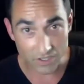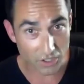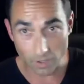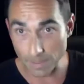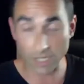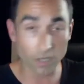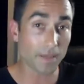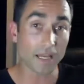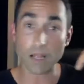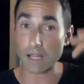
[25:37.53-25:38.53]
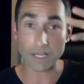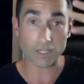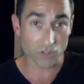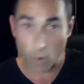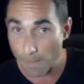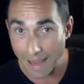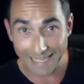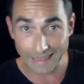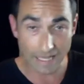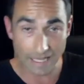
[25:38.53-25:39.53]
You know, it could be like so many
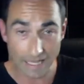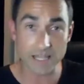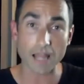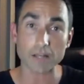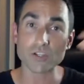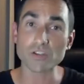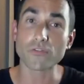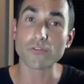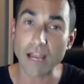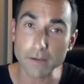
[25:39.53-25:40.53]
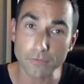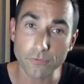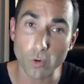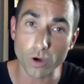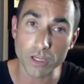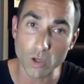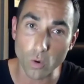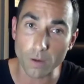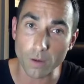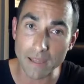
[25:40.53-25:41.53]
things that just fight for
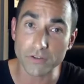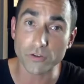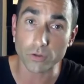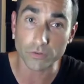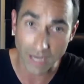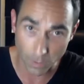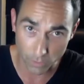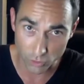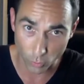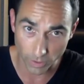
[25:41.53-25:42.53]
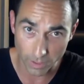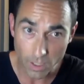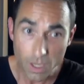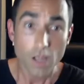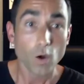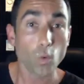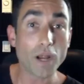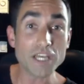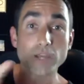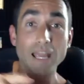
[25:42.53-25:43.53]
your mental territory.
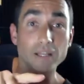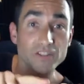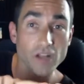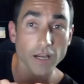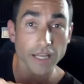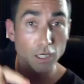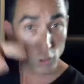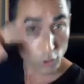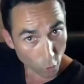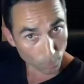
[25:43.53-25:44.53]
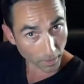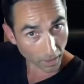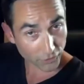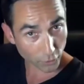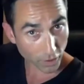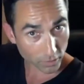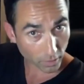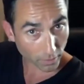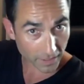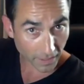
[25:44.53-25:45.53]
When you get stuck in a loop, a circular
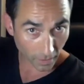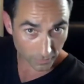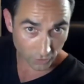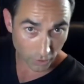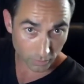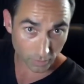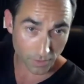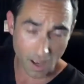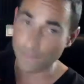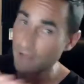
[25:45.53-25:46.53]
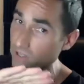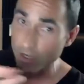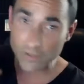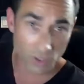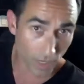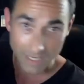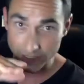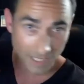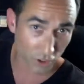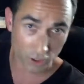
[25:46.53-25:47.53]
thinking, a circular thought, that's also an
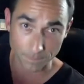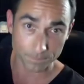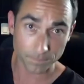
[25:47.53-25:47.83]
addiction.